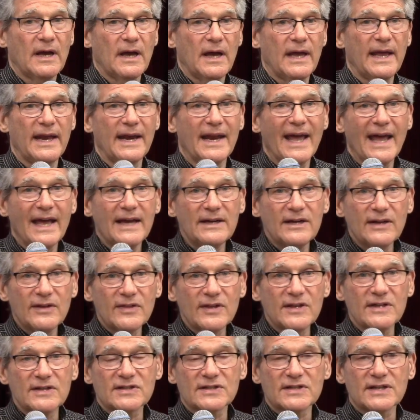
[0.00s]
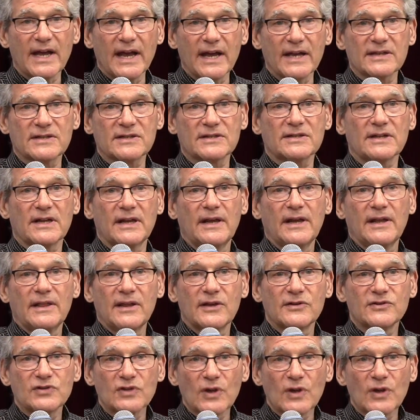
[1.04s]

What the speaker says: In any of these tests, there's